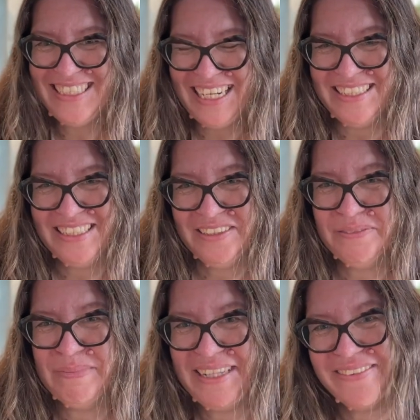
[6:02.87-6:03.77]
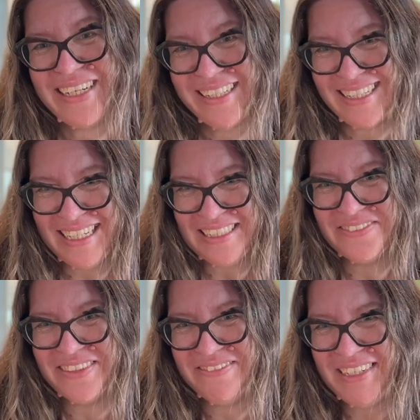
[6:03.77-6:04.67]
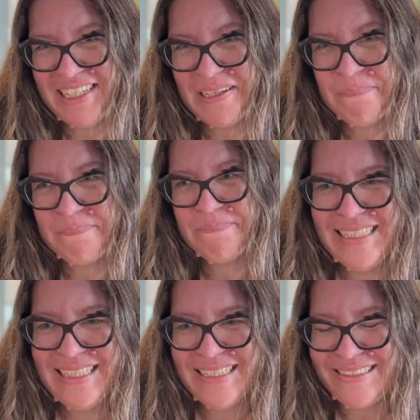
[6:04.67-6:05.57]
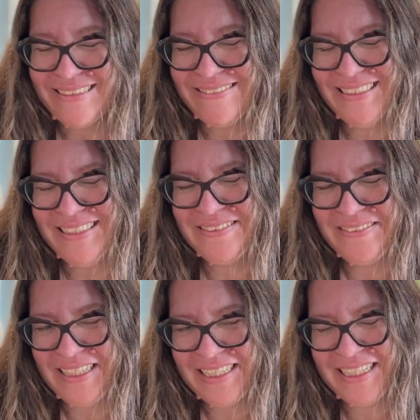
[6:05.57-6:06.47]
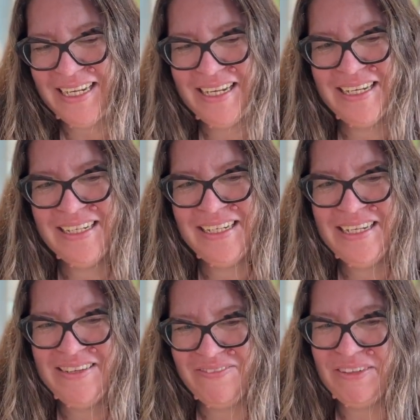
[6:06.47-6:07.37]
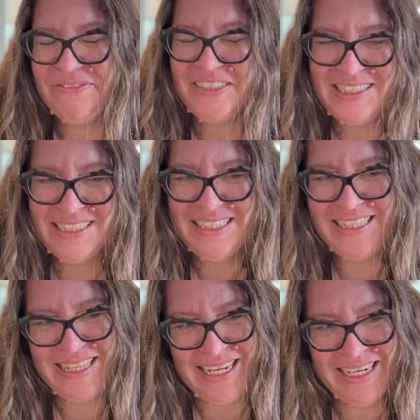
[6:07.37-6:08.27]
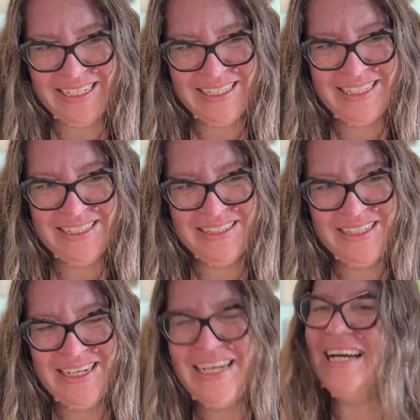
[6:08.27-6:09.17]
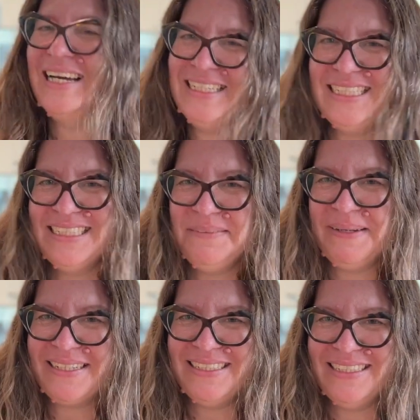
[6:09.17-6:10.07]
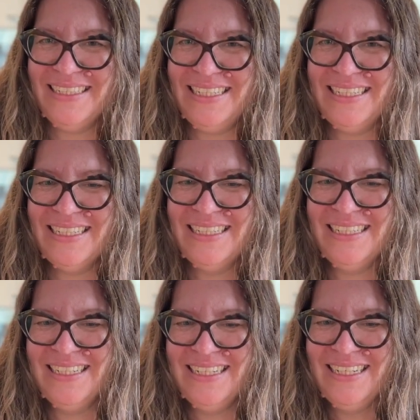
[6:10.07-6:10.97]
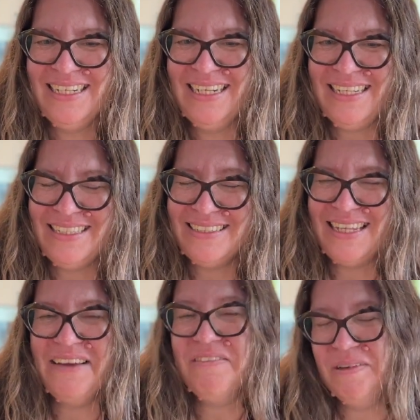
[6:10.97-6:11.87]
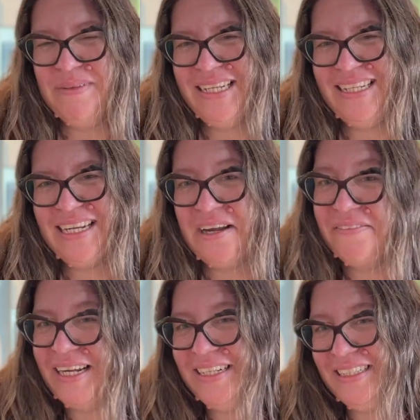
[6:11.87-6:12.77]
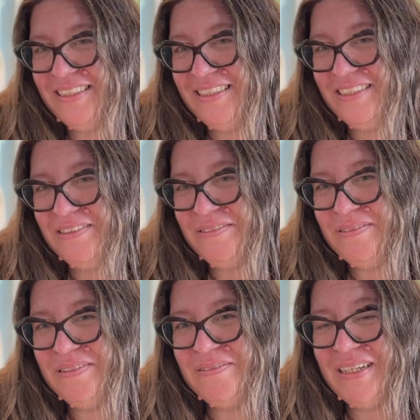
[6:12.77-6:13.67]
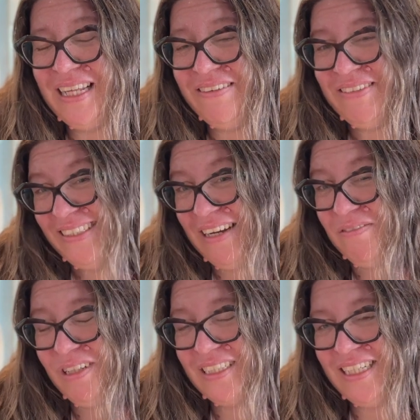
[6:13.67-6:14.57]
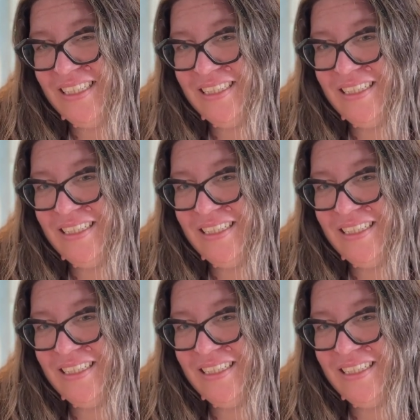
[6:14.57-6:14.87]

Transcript: to tell you my three good things for the week. So this week, my first good thing, unexpectedly, is that woman that I ran into while I was out walking.